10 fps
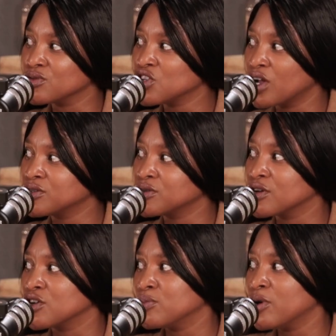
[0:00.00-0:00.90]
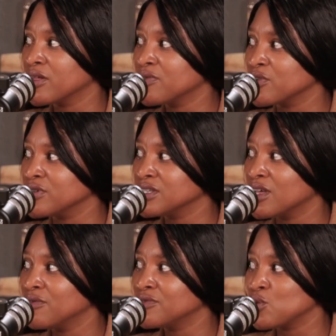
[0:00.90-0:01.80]
charter a good path for
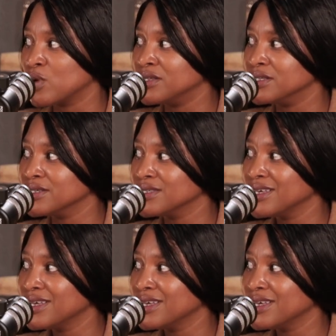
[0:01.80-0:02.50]
yourself to wellness.